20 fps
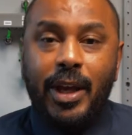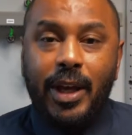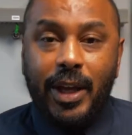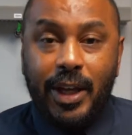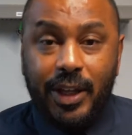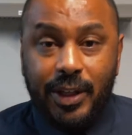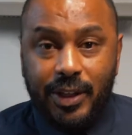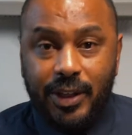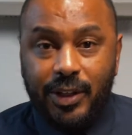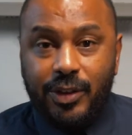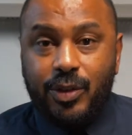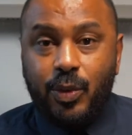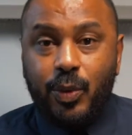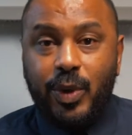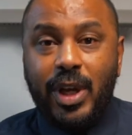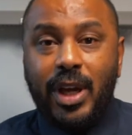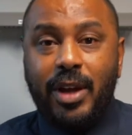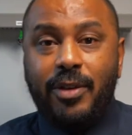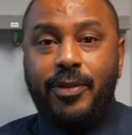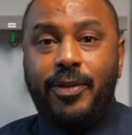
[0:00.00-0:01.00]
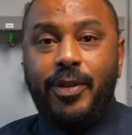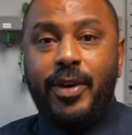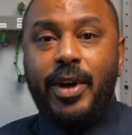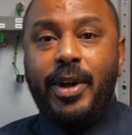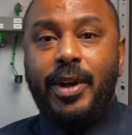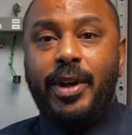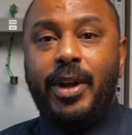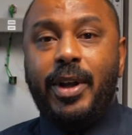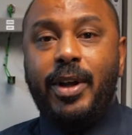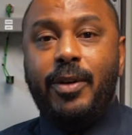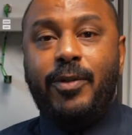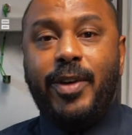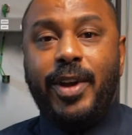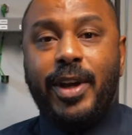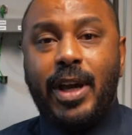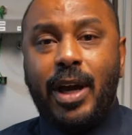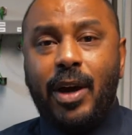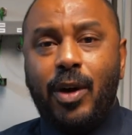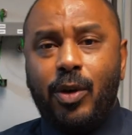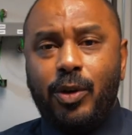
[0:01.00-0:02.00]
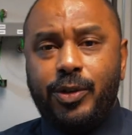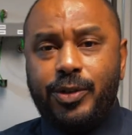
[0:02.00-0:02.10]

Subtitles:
Indeed, we have a VKO